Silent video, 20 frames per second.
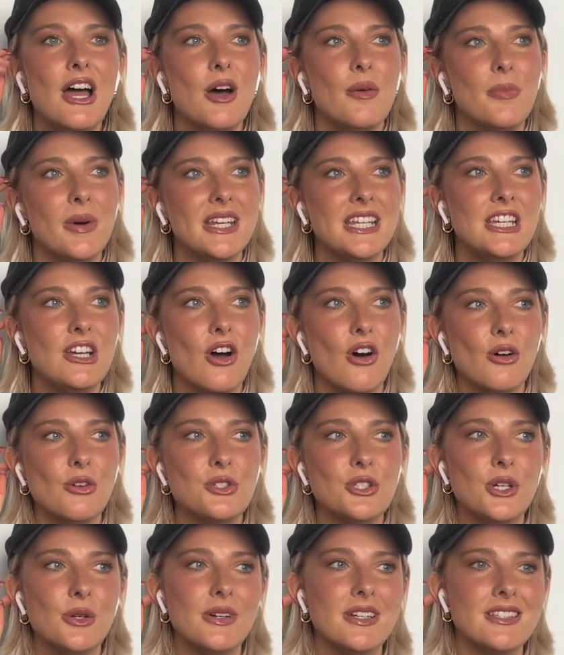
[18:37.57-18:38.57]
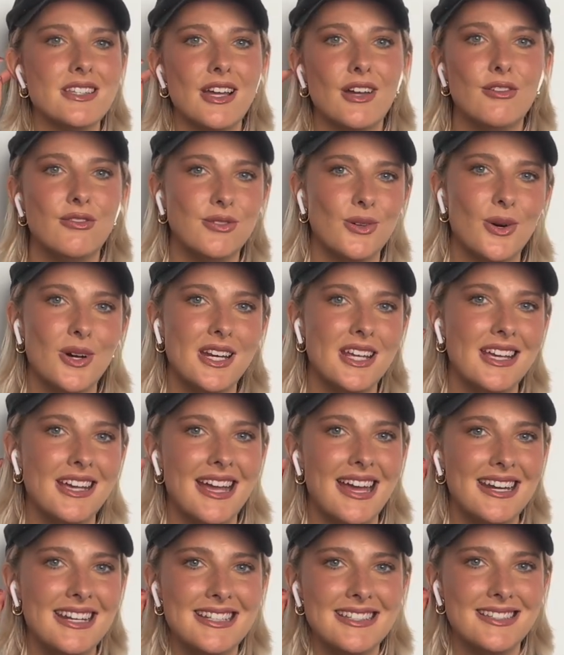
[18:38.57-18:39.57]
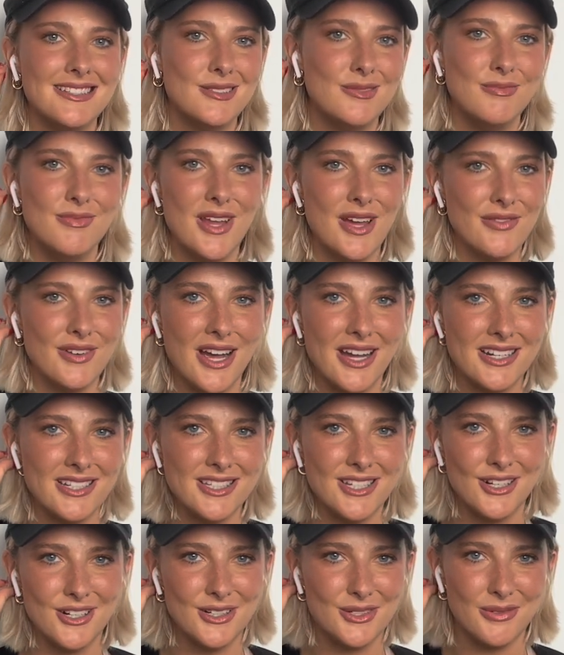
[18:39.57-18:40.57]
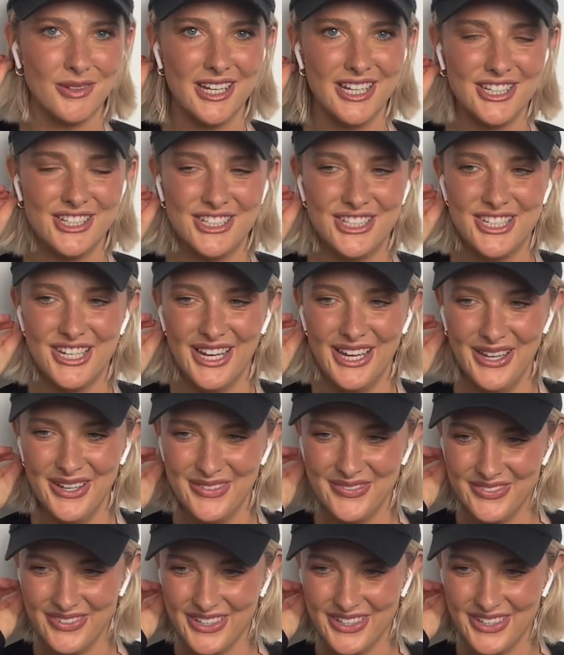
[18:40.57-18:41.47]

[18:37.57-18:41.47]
but he also is like 40 and he's never had a serious relationship.